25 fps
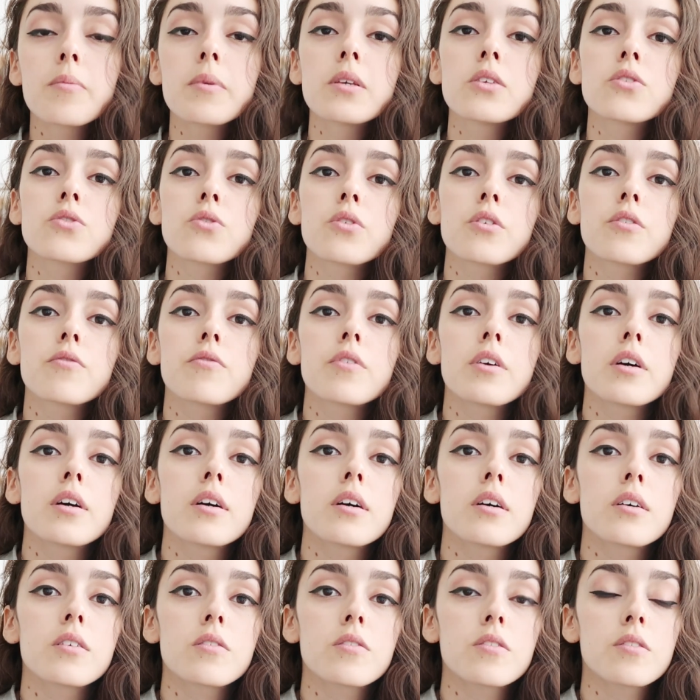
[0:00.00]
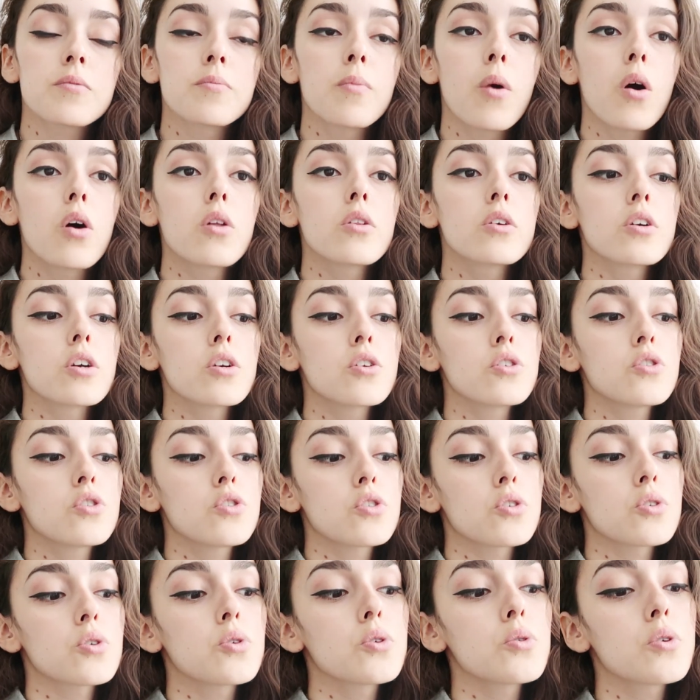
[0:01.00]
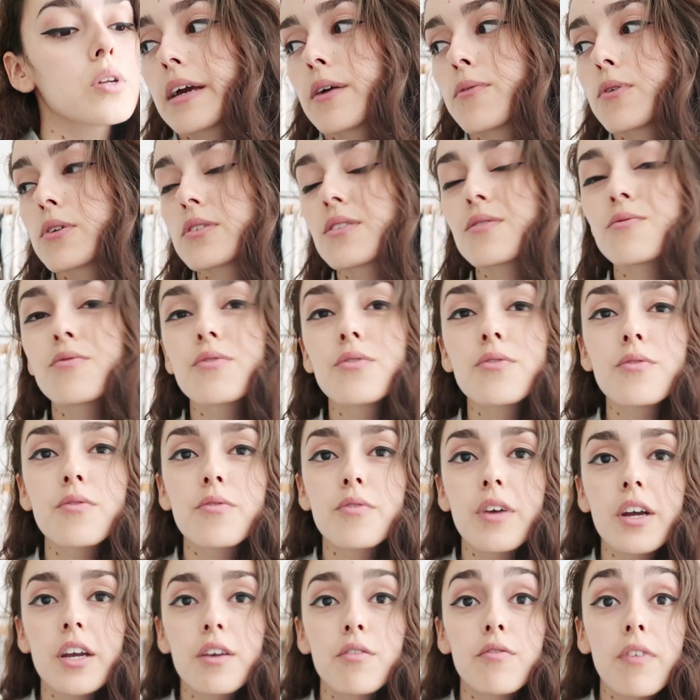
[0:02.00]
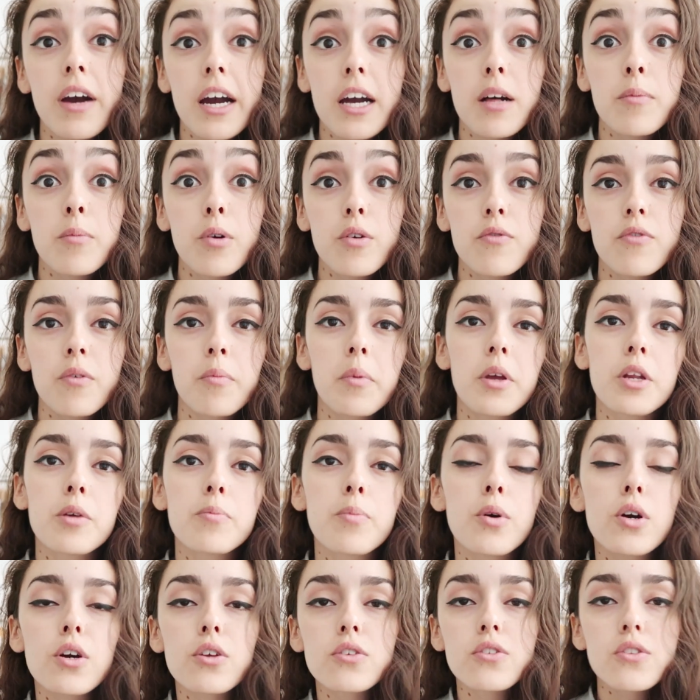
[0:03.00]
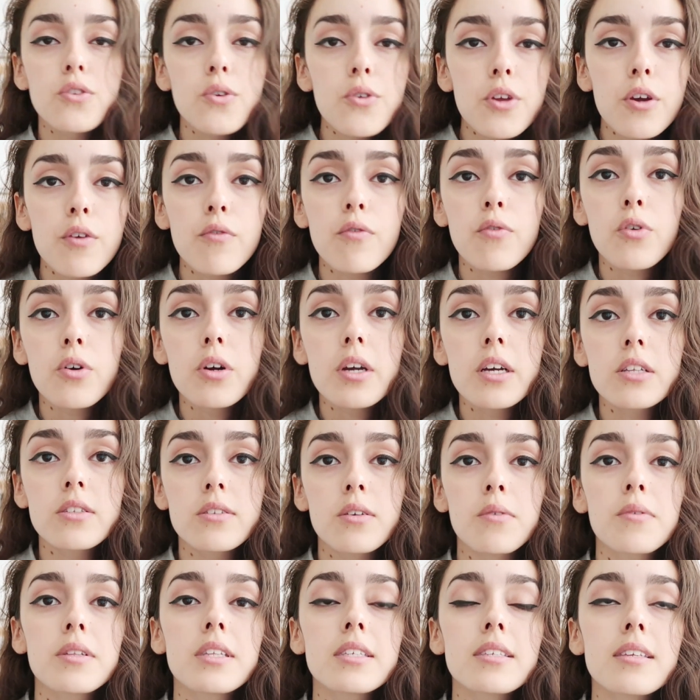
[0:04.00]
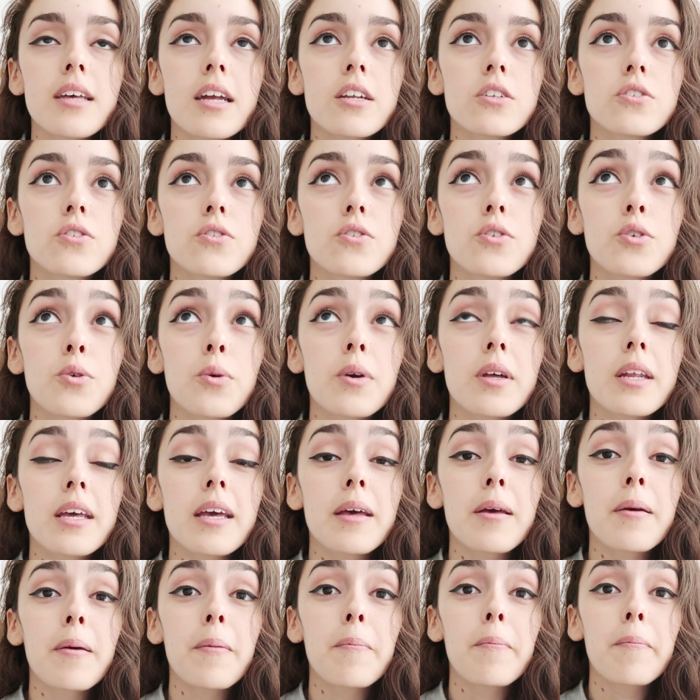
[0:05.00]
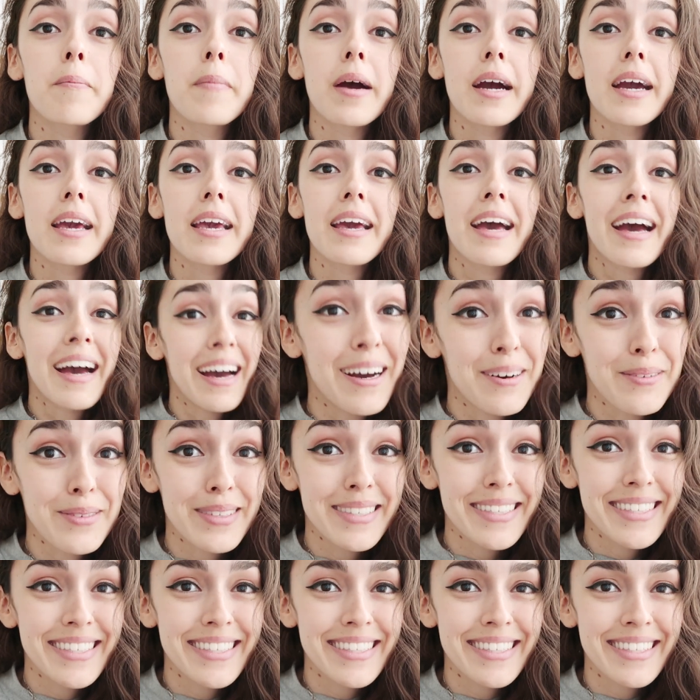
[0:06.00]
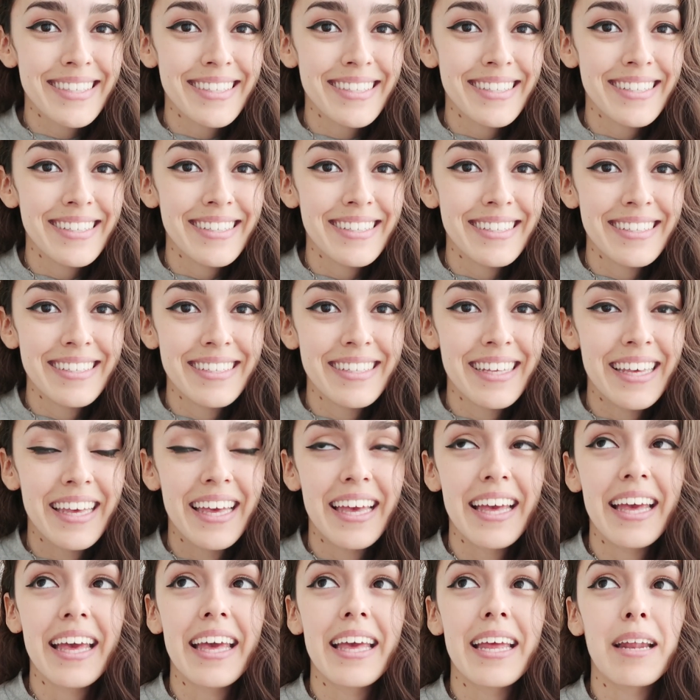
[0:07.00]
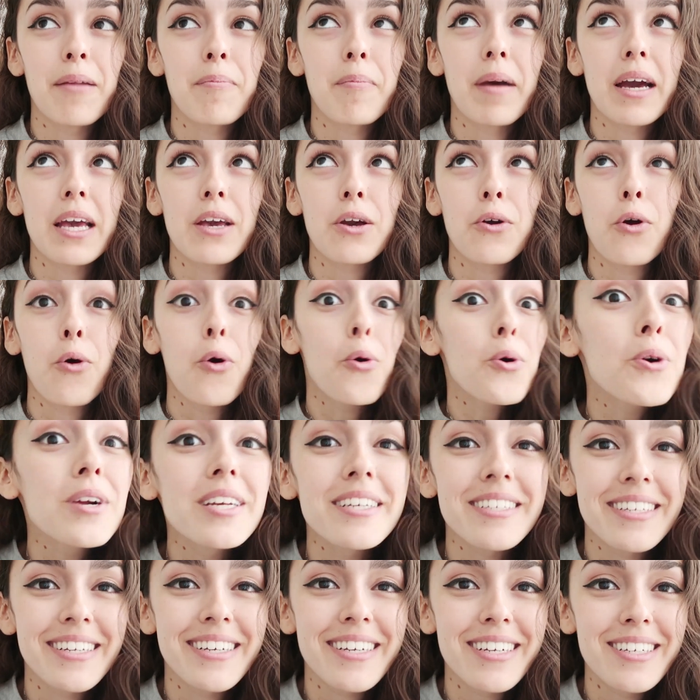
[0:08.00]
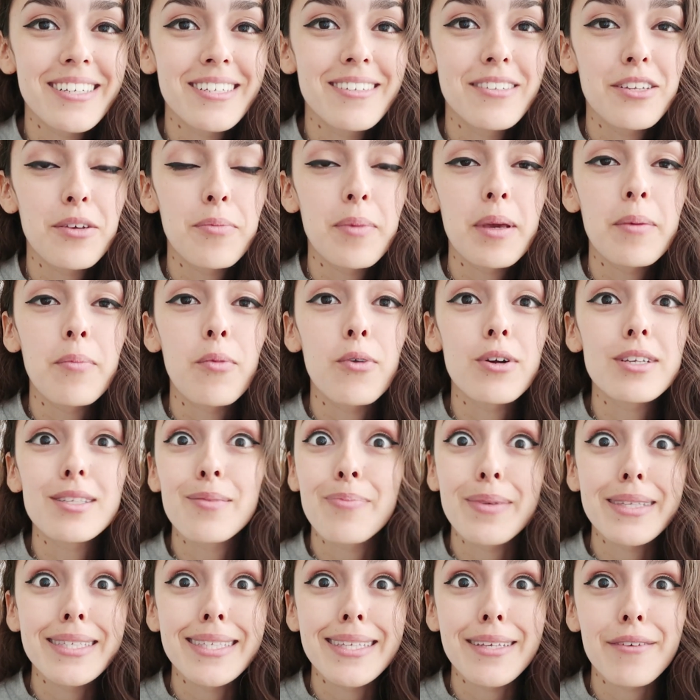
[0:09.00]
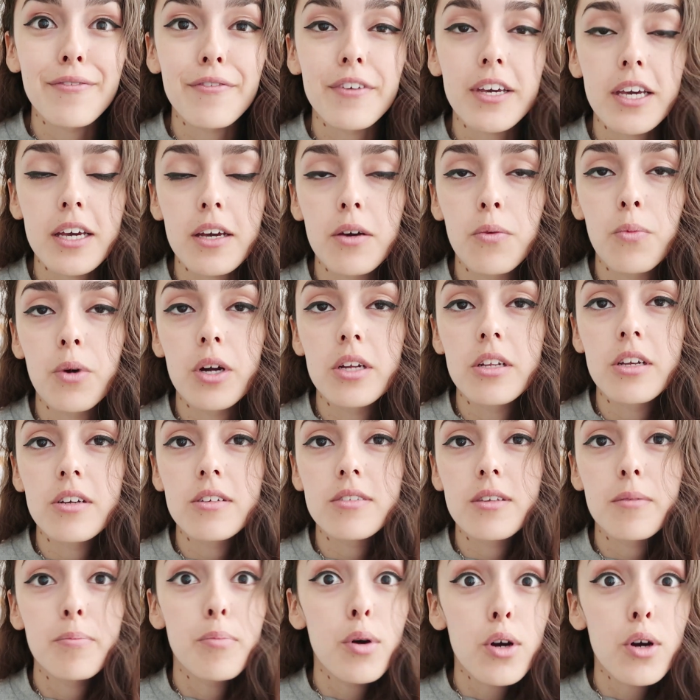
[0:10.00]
to be sort of a smaller shoot, it wasn't very viable for me to book a studio for it, so we decided to do it at my house, in my corridor to be more specific, where there's a